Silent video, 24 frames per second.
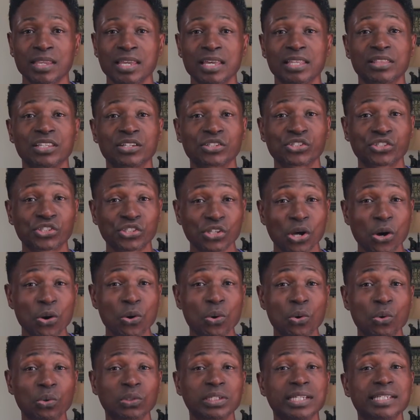The
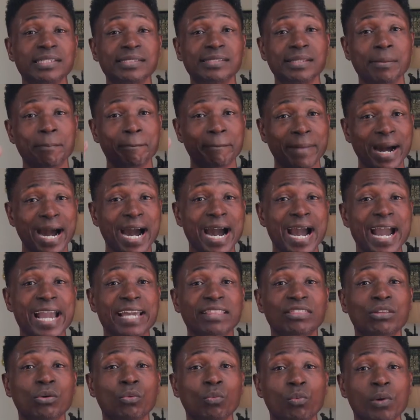soul is the
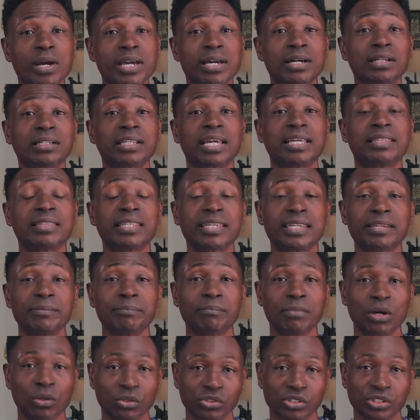mind, the will, and the
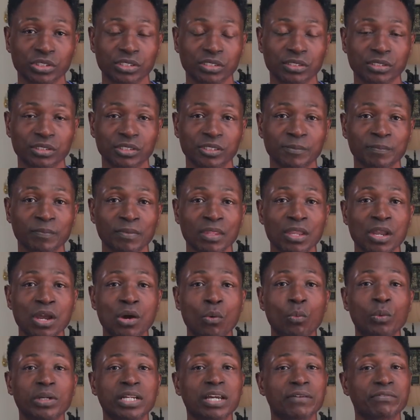emotions.
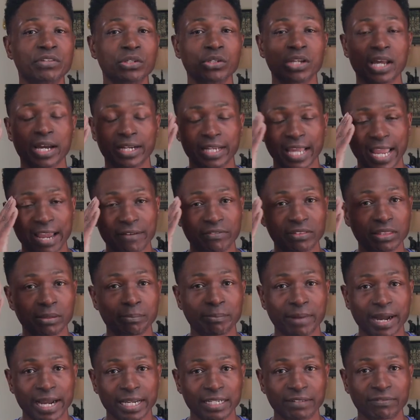Whenever you're not having the
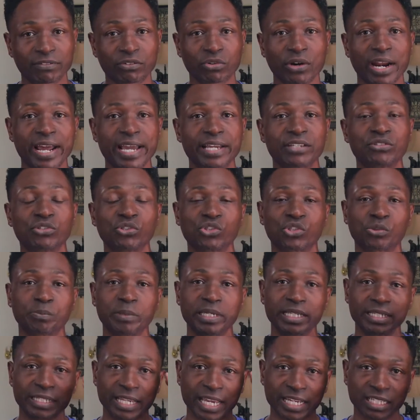mind of Christ, you
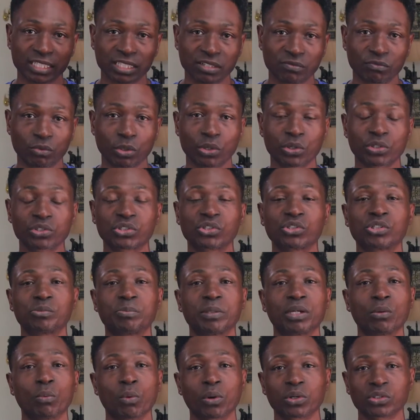speak negative words, you
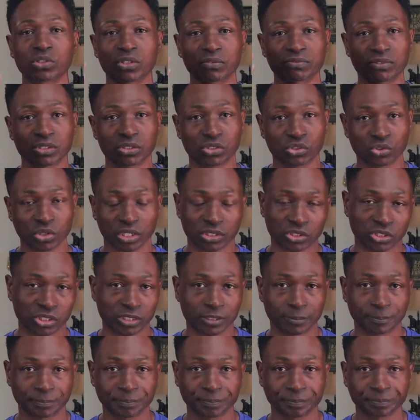speak words of
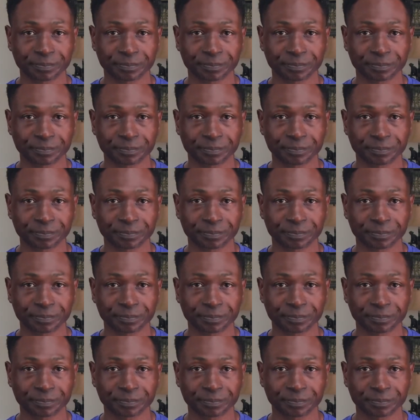destruction.